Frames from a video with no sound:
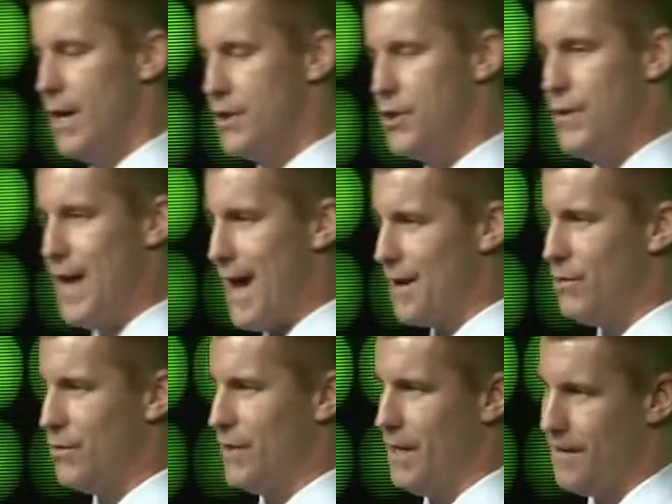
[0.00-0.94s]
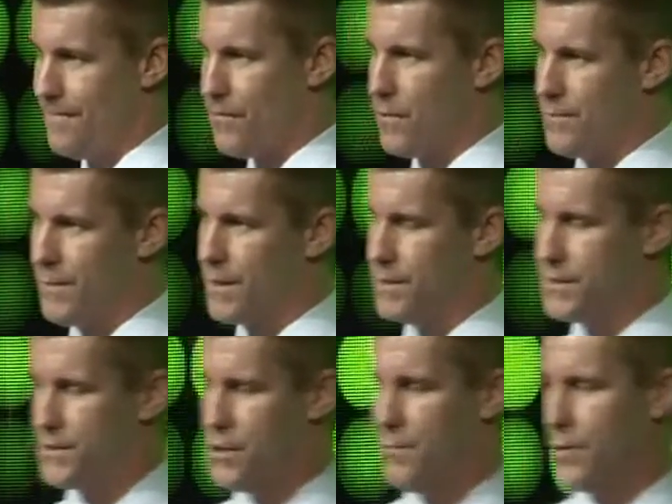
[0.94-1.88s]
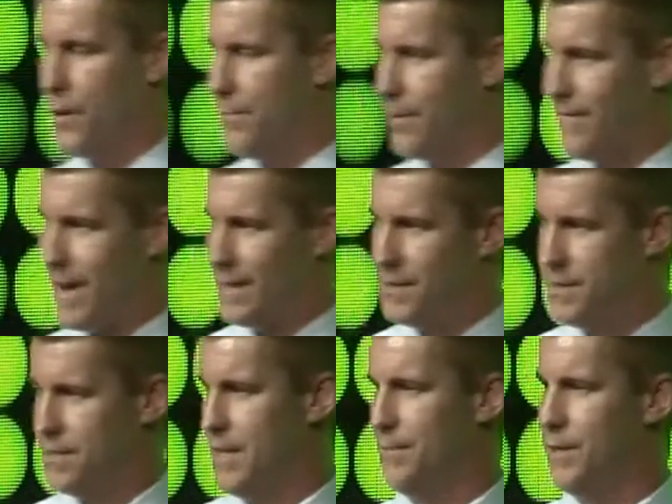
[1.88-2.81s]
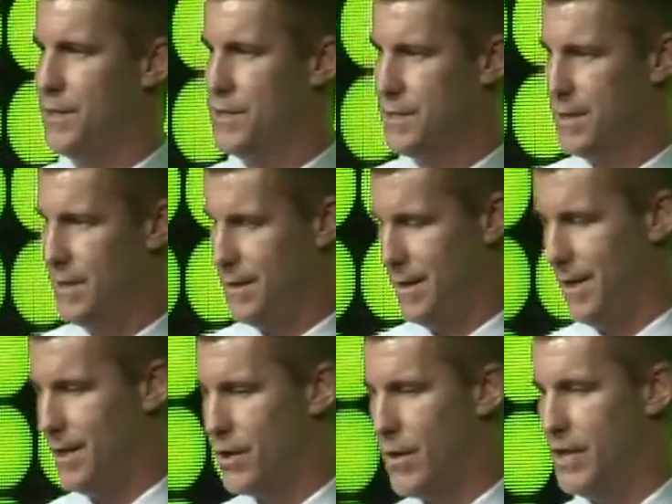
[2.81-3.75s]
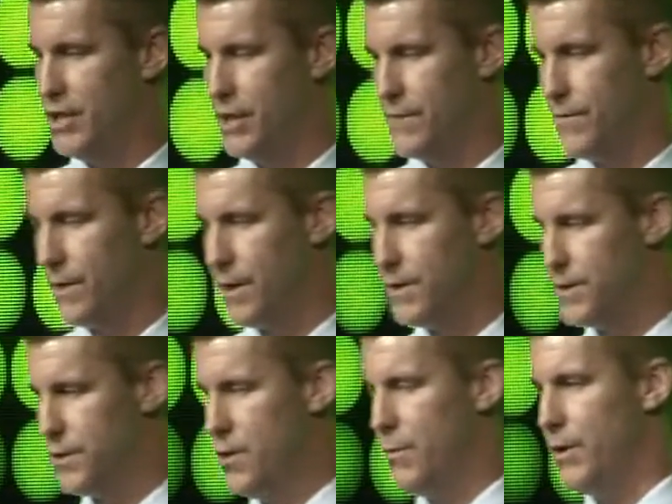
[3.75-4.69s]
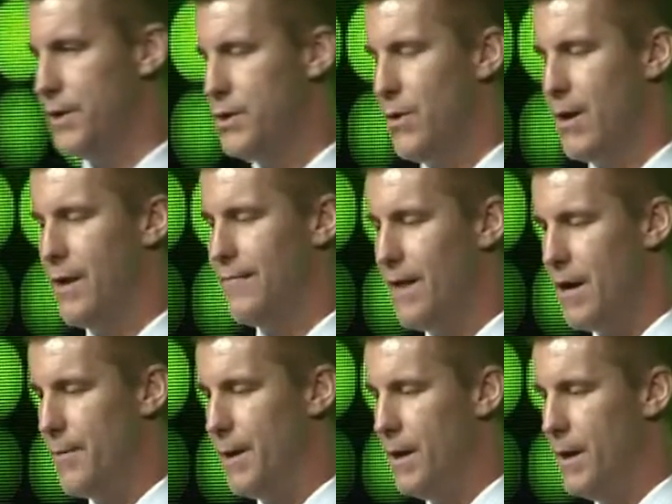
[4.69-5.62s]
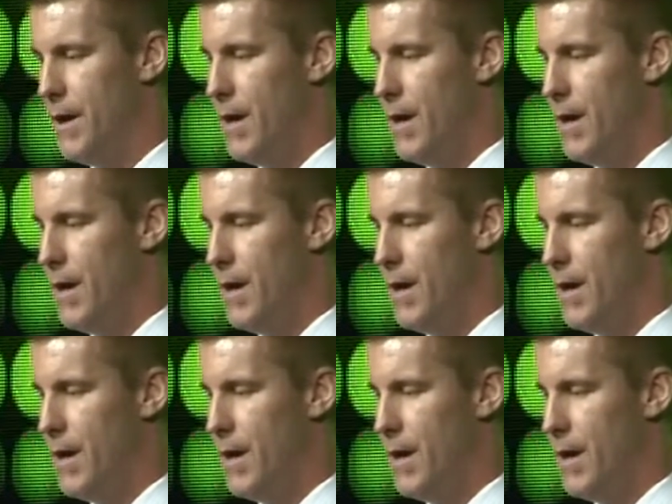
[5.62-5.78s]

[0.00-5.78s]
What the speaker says: to not only inform the consumer and provide seamless integrations for the consumer into our environment,